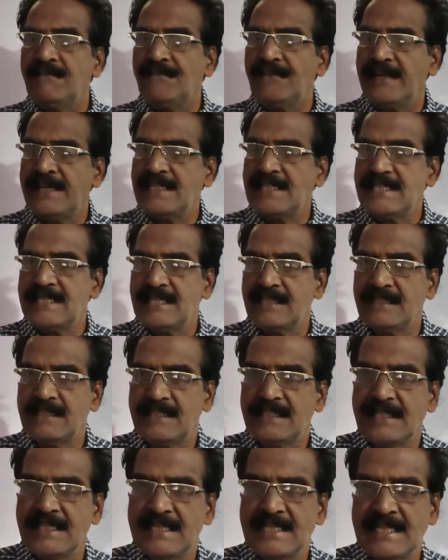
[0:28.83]
Friends,
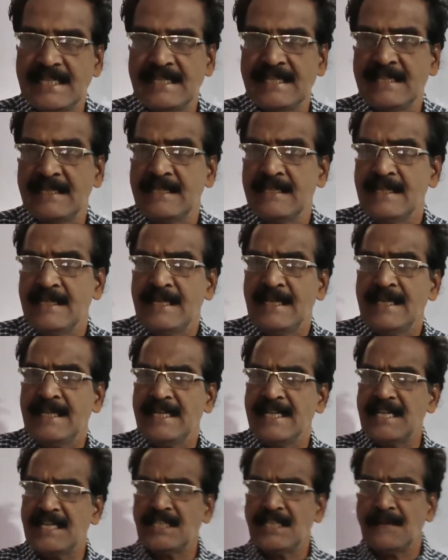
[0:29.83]
this is an
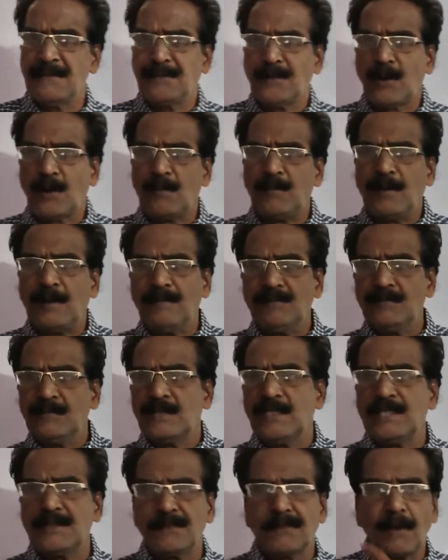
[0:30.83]
easy problem.
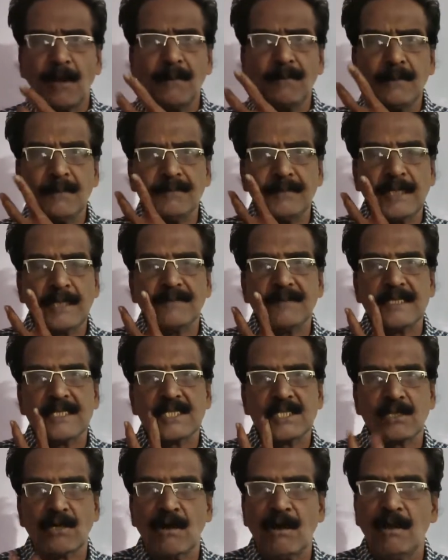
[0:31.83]
This problem can be
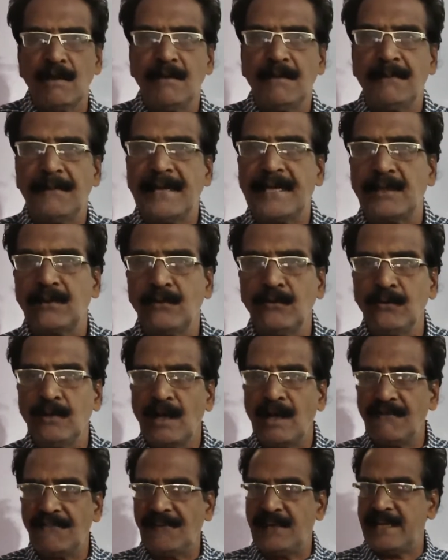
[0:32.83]
solved by rule
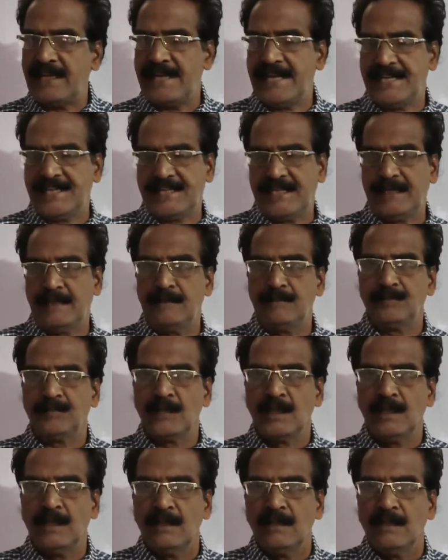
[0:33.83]
of allegation.
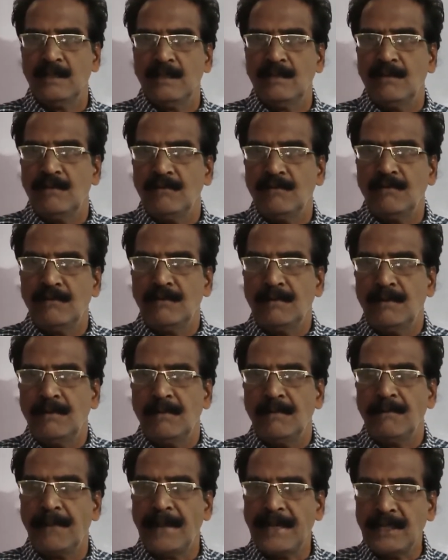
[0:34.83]

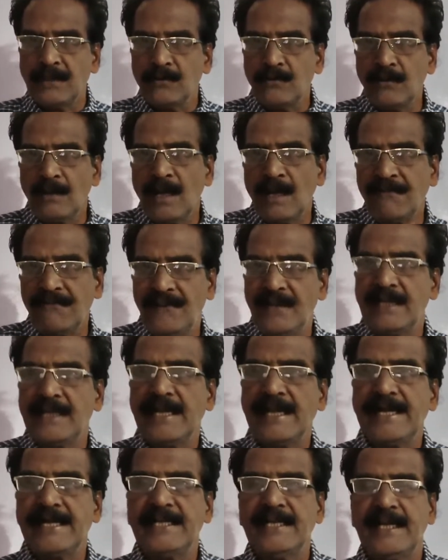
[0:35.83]
By rule of
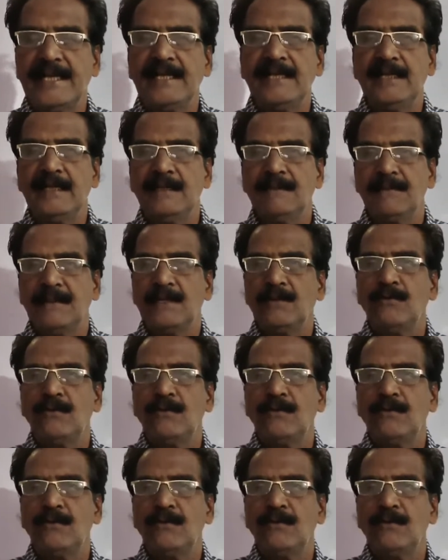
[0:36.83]
allegation,